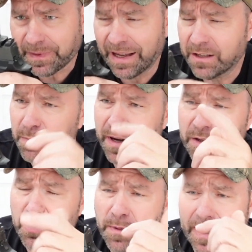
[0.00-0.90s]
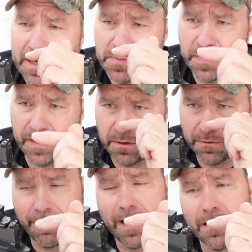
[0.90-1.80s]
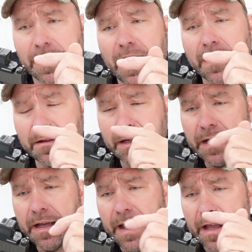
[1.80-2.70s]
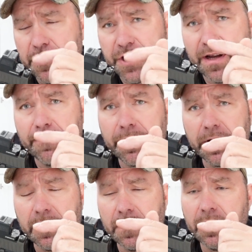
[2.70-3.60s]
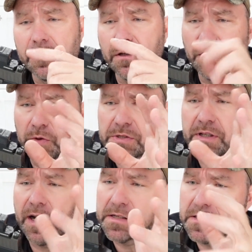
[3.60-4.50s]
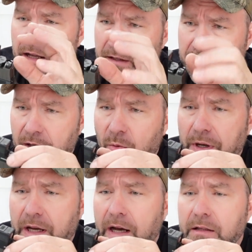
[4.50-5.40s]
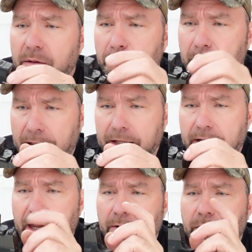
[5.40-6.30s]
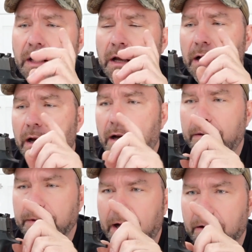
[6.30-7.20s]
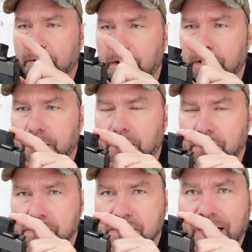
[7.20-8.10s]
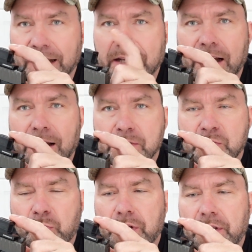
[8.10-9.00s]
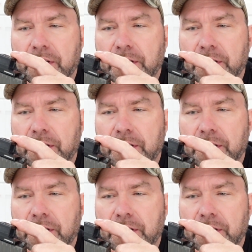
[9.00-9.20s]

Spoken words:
I had to bring it to my gunsmith here to file down and chamfer those studs until we got the plate down. Now the sight comes with